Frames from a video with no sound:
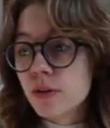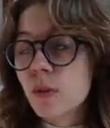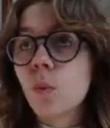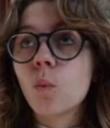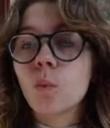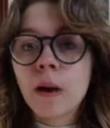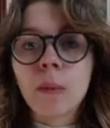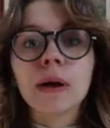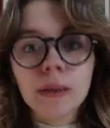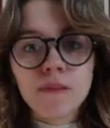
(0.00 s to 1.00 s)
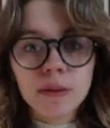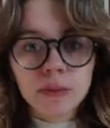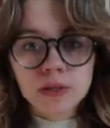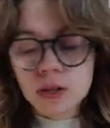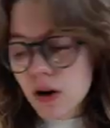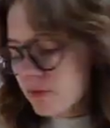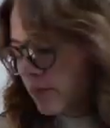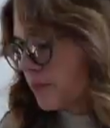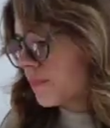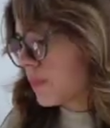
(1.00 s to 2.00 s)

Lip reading: Oh, buy one, get one 50% off.